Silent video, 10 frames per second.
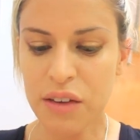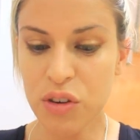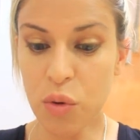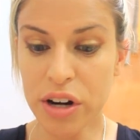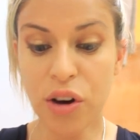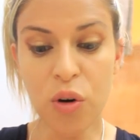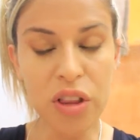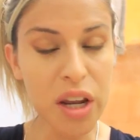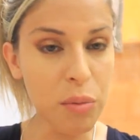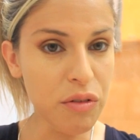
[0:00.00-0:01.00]
If you want to go
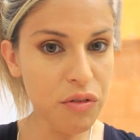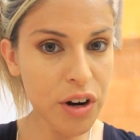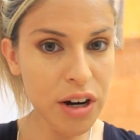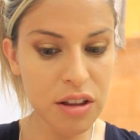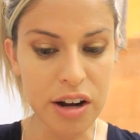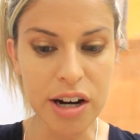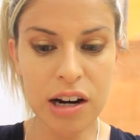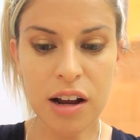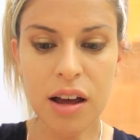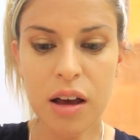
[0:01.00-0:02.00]
a little bit further,
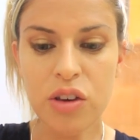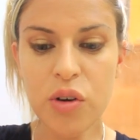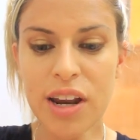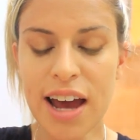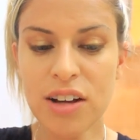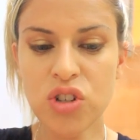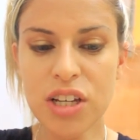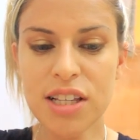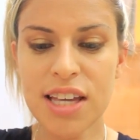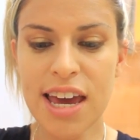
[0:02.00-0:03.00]
you can
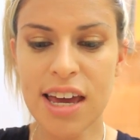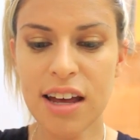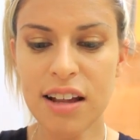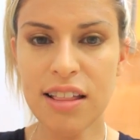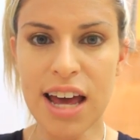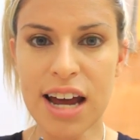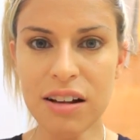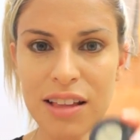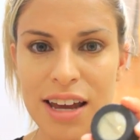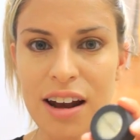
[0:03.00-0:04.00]
actually take
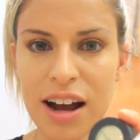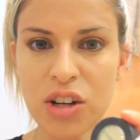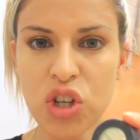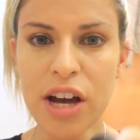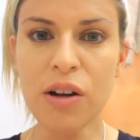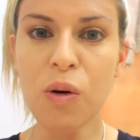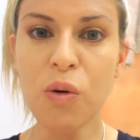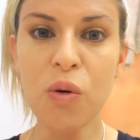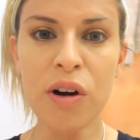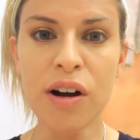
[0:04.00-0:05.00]
that light eyeshadow
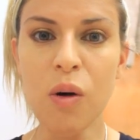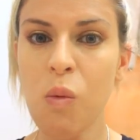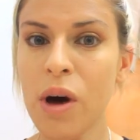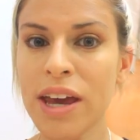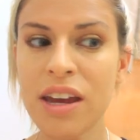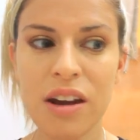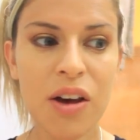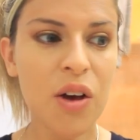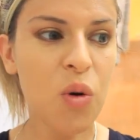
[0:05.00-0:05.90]
or a white